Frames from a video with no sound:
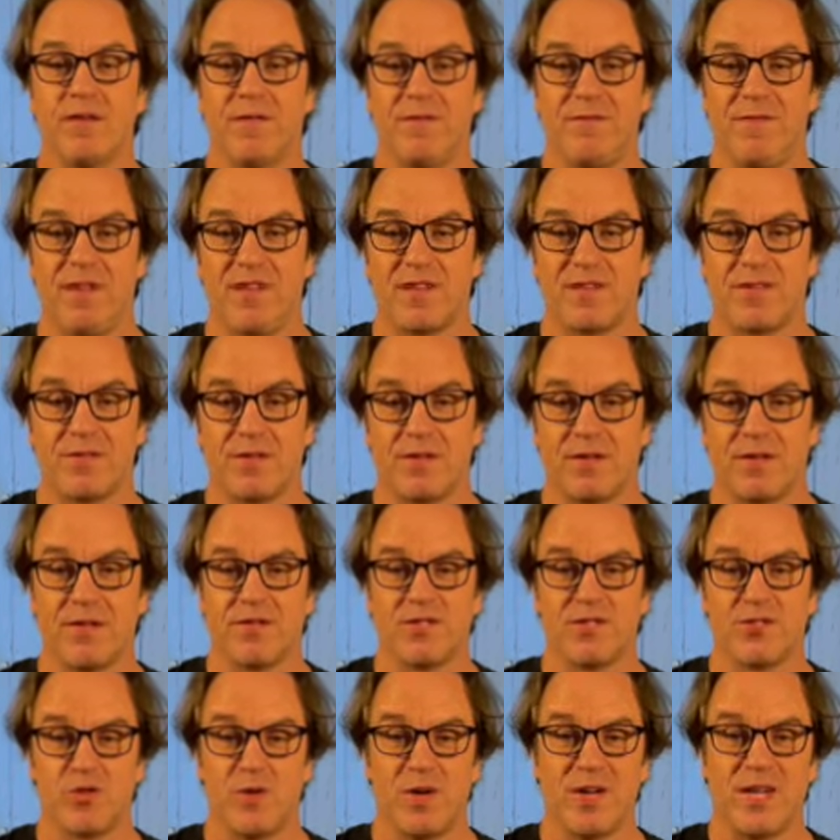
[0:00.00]
5th
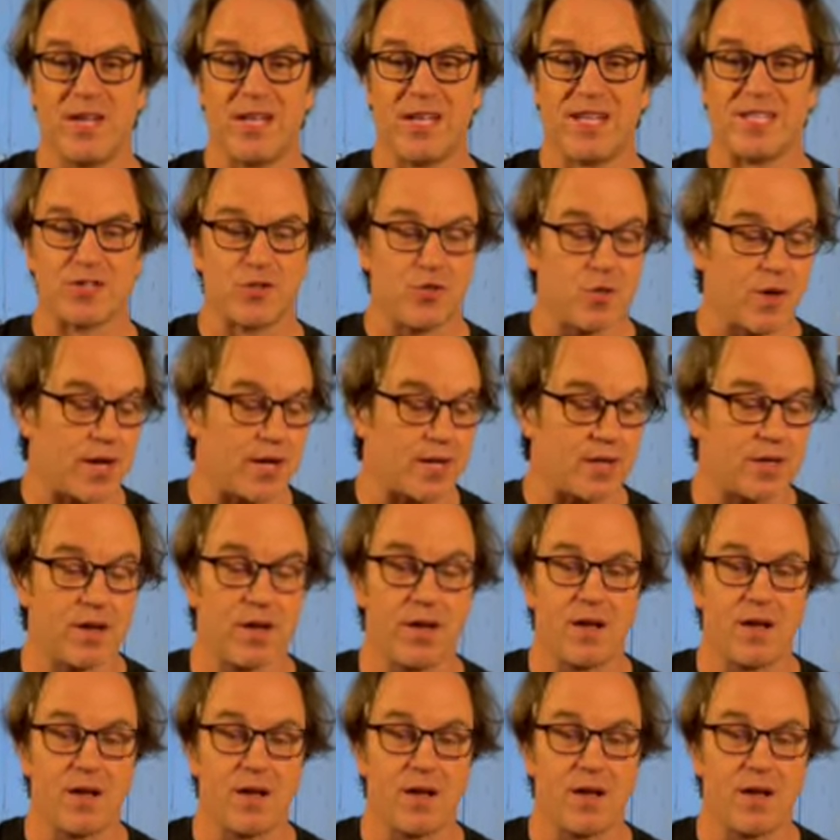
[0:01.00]
string is great.